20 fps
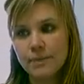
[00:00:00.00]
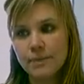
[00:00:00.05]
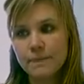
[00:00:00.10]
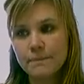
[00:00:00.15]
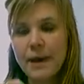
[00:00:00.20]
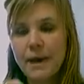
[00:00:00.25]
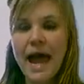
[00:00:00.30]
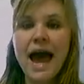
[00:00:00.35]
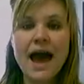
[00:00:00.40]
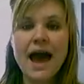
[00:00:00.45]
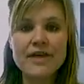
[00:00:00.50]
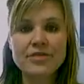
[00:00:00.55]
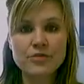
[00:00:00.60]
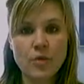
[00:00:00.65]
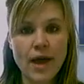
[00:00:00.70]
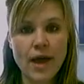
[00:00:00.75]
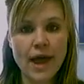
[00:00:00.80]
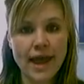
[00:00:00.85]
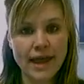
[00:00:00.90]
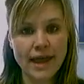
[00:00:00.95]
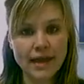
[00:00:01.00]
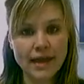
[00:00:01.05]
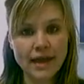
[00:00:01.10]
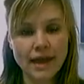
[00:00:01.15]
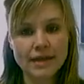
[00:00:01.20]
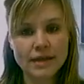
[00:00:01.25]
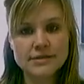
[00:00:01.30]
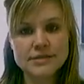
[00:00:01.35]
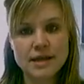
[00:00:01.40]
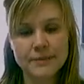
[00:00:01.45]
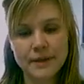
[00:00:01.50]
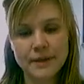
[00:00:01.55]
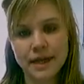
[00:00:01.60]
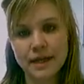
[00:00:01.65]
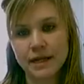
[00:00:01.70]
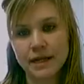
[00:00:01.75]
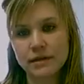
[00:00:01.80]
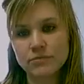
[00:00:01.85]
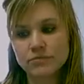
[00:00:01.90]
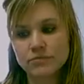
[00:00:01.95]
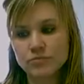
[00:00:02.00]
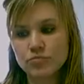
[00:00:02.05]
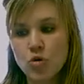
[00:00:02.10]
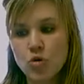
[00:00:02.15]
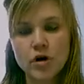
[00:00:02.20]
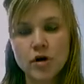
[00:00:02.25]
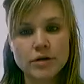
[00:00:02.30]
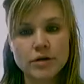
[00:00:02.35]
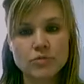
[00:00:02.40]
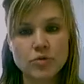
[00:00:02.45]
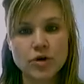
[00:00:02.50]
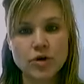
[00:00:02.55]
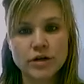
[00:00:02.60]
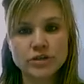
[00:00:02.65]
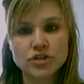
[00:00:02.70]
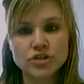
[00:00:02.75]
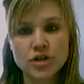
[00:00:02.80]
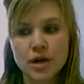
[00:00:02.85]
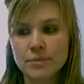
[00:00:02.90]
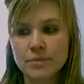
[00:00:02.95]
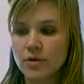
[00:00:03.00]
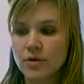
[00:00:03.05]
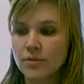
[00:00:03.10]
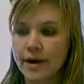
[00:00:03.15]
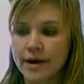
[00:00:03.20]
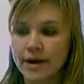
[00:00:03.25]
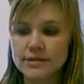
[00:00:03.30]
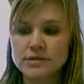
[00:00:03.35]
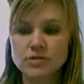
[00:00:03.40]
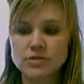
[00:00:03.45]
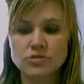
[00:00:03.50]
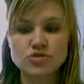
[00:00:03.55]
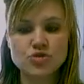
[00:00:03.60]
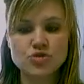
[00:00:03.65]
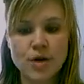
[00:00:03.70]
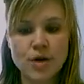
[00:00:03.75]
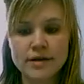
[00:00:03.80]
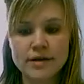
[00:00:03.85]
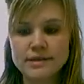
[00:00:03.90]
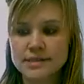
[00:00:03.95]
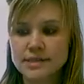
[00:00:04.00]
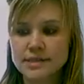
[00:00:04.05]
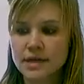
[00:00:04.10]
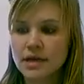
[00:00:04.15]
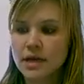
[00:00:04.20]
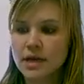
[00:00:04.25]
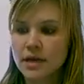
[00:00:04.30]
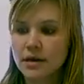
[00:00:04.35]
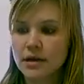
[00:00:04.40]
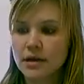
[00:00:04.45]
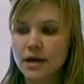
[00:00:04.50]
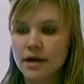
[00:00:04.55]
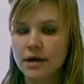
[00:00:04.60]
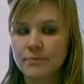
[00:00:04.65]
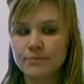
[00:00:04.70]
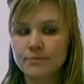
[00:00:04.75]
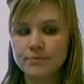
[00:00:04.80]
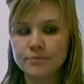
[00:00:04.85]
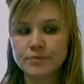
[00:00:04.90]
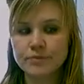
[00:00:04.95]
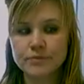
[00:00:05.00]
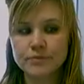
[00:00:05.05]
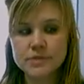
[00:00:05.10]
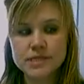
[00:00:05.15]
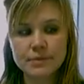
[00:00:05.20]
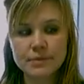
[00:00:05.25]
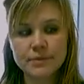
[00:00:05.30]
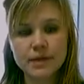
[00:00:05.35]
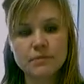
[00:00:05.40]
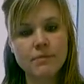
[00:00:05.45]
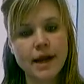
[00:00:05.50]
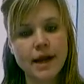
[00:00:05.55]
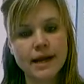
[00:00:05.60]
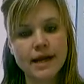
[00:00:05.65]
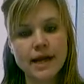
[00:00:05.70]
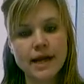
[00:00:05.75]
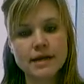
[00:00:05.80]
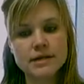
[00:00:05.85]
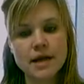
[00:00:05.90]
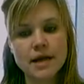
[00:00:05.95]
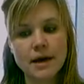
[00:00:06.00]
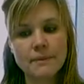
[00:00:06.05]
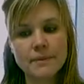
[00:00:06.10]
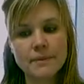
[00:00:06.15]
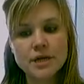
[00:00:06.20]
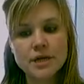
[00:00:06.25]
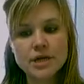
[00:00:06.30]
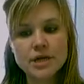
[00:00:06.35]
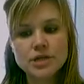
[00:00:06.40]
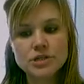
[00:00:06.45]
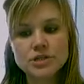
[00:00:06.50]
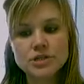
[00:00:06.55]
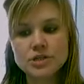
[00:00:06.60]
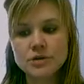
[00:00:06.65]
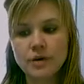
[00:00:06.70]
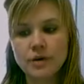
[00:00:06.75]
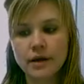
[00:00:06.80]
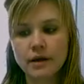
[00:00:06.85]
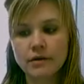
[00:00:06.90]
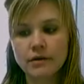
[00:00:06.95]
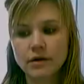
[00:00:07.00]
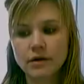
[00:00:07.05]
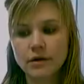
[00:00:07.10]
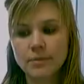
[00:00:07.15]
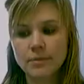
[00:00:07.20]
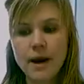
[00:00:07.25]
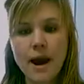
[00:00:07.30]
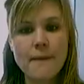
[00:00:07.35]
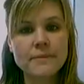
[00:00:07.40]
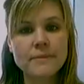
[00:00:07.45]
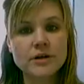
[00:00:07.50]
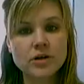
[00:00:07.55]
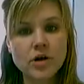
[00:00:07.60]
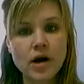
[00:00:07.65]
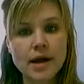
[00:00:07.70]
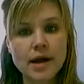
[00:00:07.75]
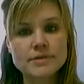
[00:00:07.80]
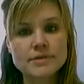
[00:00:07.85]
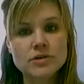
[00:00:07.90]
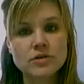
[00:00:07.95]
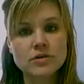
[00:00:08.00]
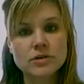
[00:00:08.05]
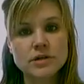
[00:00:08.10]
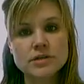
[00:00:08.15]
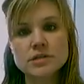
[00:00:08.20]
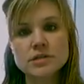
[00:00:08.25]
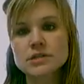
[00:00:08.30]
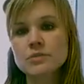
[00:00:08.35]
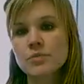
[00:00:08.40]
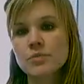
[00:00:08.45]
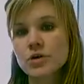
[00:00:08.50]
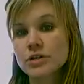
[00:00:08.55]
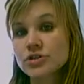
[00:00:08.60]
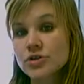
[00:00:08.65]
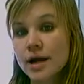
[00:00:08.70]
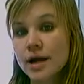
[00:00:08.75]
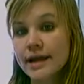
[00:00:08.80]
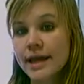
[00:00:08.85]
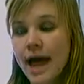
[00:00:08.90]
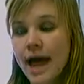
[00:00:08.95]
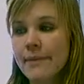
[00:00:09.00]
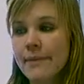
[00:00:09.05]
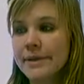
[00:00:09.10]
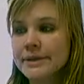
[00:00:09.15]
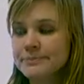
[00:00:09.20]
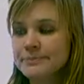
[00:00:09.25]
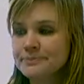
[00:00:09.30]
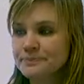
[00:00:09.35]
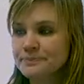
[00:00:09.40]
pathway ends up getting more and more in trouble, right? So drugs, somebody might end up doing property crimes in order to support a drug habit,